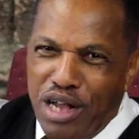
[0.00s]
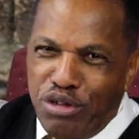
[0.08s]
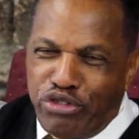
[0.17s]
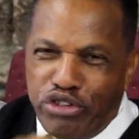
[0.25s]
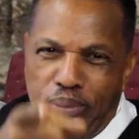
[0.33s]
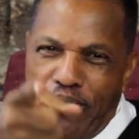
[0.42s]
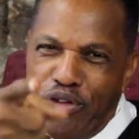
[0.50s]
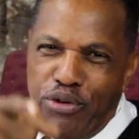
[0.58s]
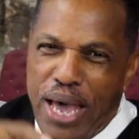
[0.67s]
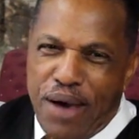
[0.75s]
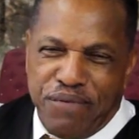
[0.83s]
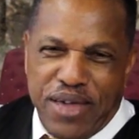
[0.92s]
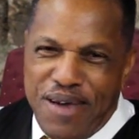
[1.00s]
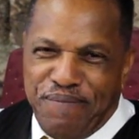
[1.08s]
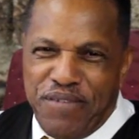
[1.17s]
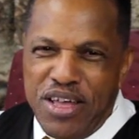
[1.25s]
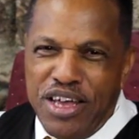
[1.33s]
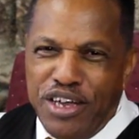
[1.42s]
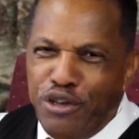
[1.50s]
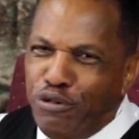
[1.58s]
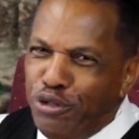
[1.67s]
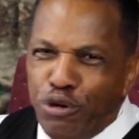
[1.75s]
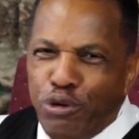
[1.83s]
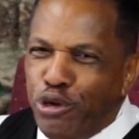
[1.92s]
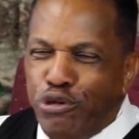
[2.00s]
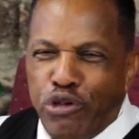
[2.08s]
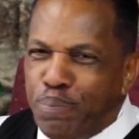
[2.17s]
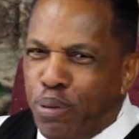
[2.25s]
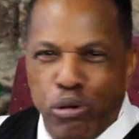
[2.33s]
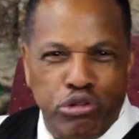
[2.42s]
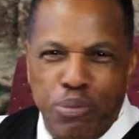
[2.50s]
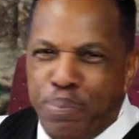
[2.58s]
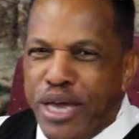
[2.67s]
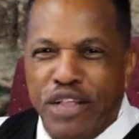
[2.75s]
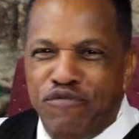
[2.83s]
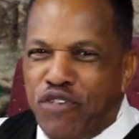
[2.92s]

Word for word: And some of you have gift, you know you're supposed to be